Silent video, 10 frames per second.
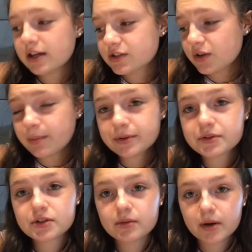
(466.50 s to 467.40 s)
so I put
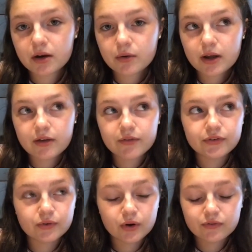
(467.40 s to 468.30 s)
those in the microwave
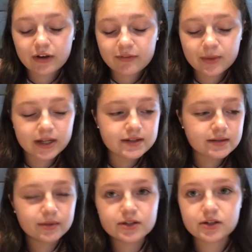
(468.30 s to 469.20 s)
for 5 minutes.
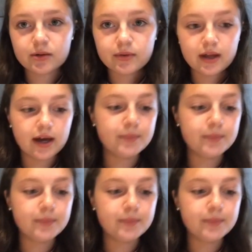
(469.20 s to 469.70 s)
I'm gonna start with that.